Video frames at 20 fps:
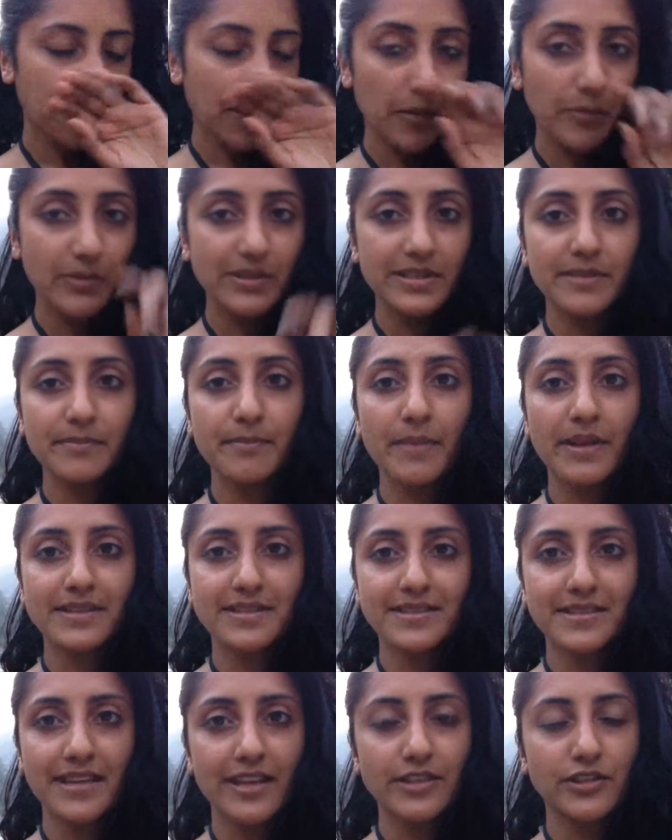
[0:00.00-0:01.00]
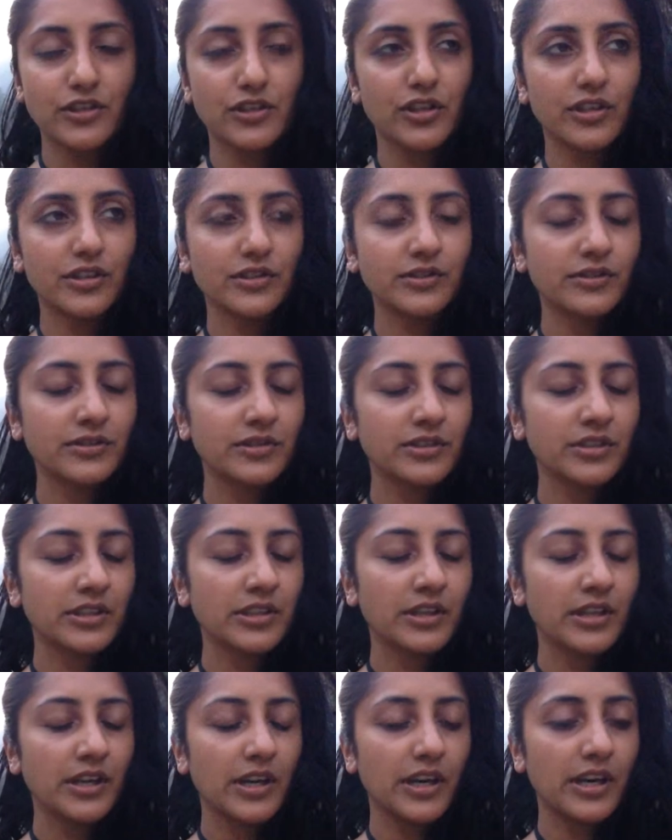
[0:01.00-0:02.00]
We did meditation,
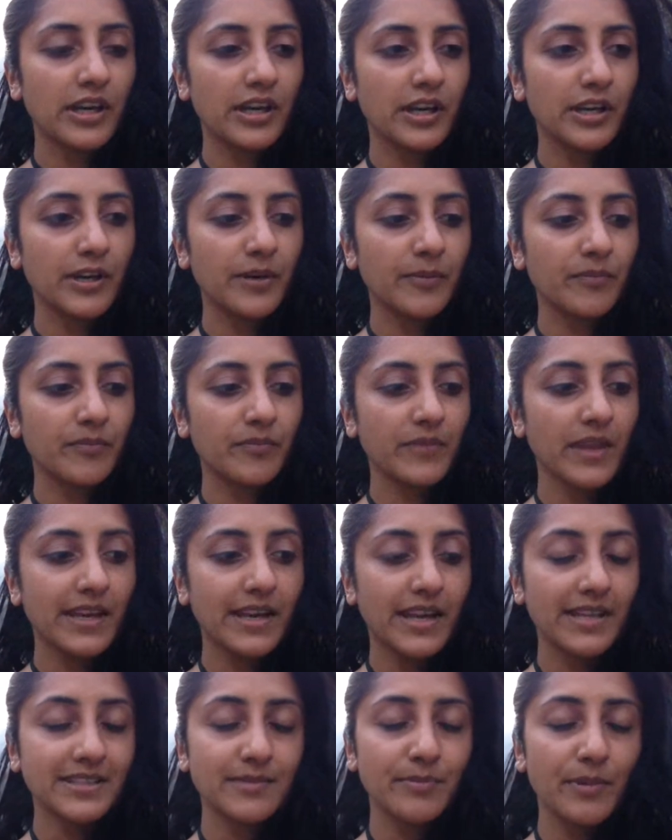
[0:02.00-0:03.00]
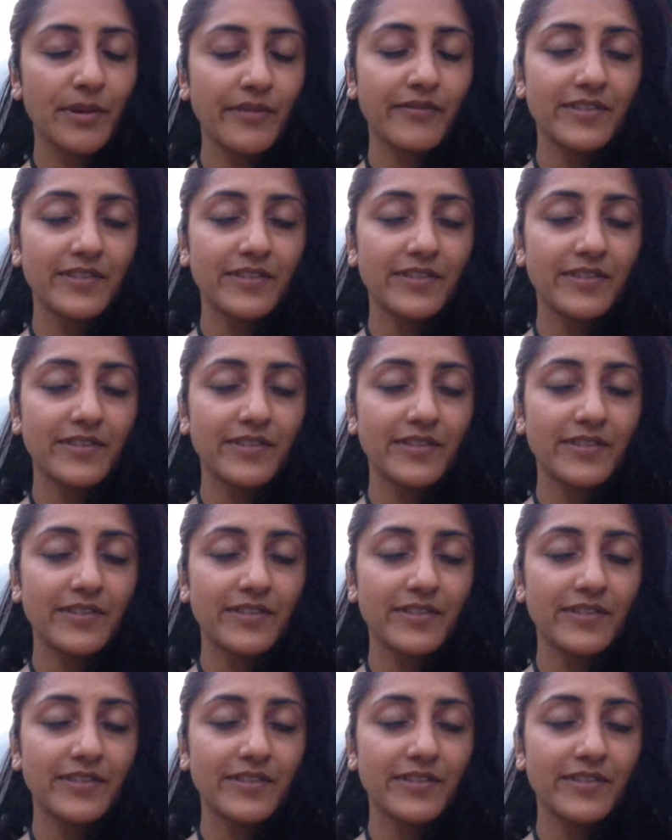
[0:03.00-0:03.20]
anatomy